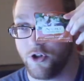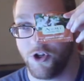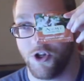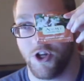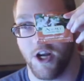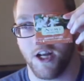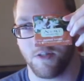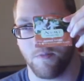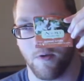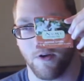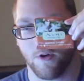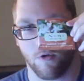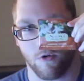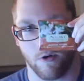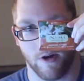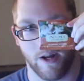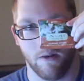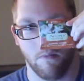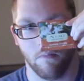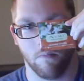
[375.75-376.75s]
jasmine
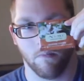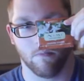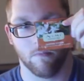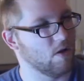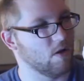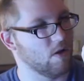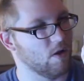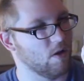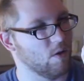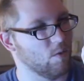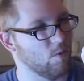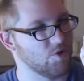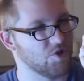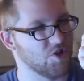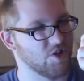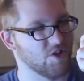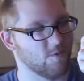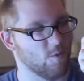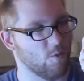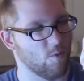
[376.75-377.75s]
green,
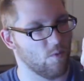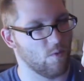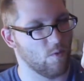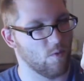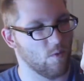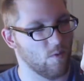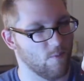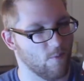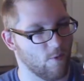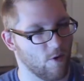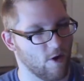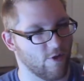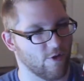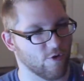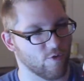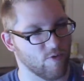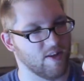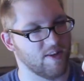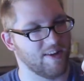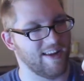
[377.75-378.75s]
which is one of the
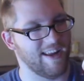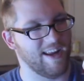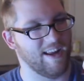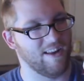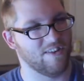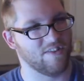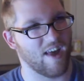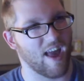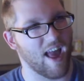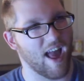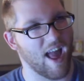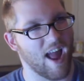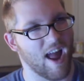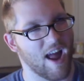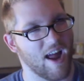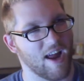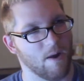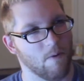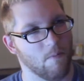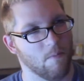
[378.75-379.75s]
green teas
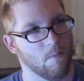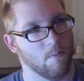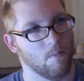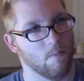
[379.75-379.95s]
I